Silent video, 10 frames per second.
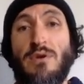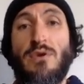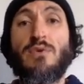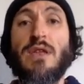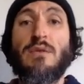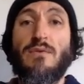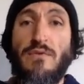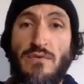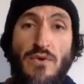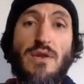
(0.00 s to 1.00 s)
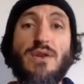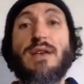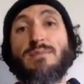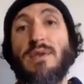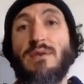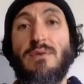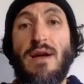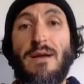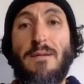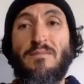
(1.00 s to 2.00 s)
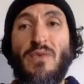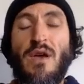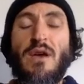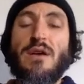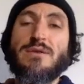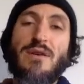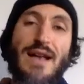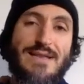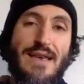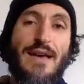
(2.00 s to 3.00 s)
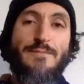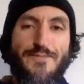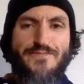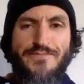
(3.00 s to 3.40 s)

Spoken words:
You can chase me, right? So that's that.